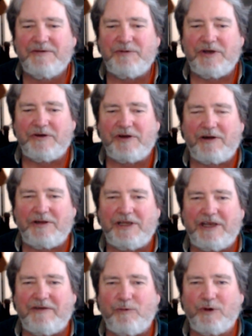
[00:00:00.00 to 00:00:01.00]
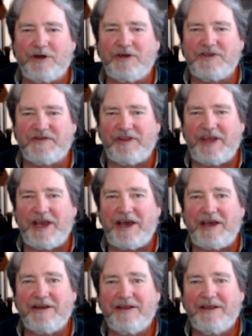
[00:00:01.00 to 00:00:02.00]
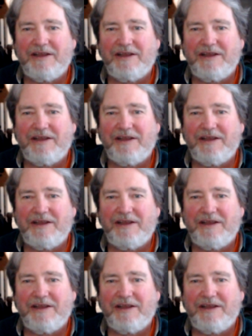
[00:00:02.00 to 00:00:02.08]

We don't hardly have words for that,